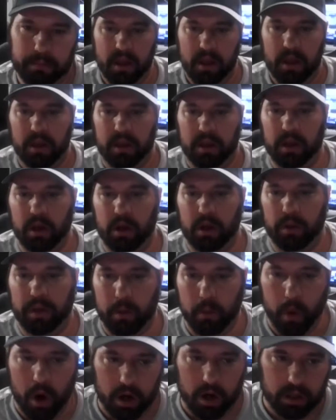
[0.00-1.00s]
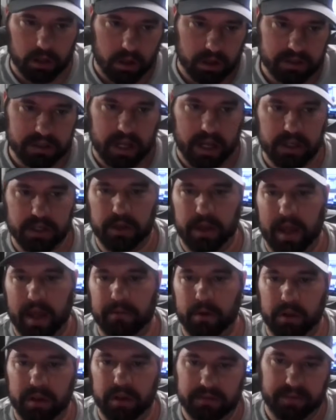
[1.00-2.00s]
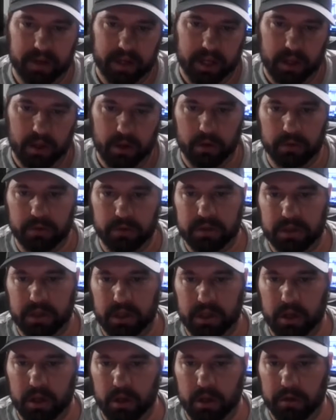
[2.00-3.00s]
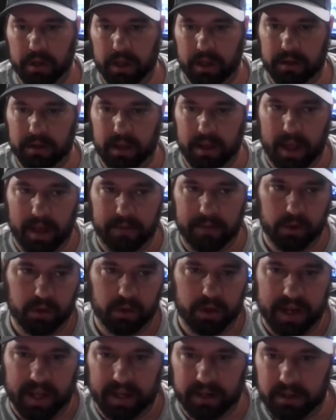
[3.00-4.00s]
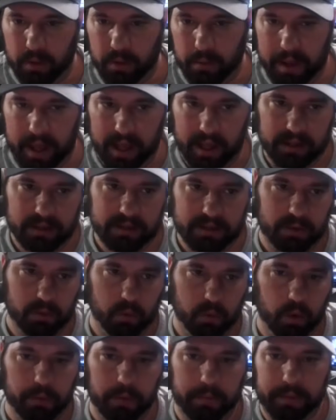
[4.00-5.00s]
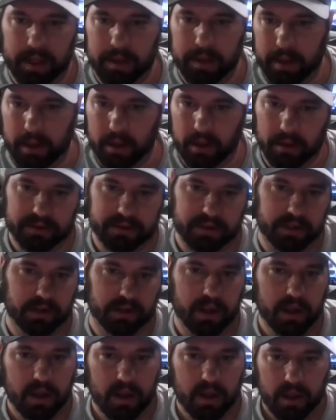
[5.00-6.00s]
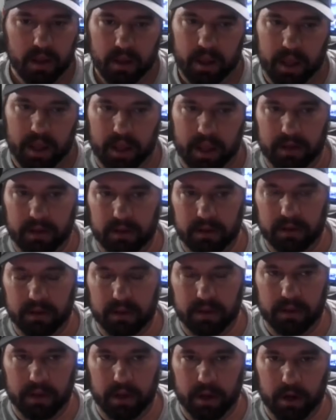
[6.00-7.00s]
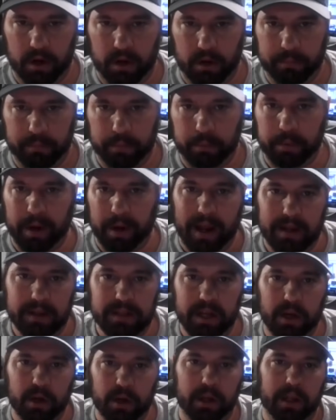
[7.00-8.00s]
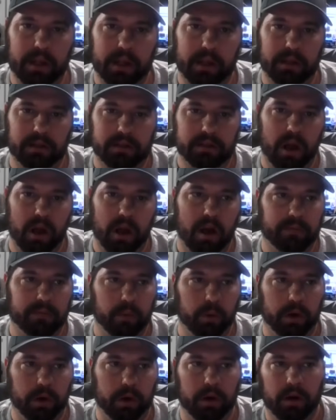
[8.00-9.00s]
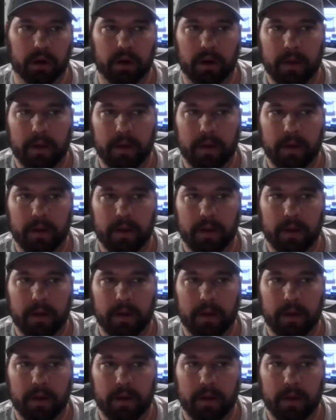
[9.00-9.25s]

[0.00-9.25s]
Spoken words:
They walk alongside you. They have all these videos. They have you connect domains and warm up emails, and their proprietary software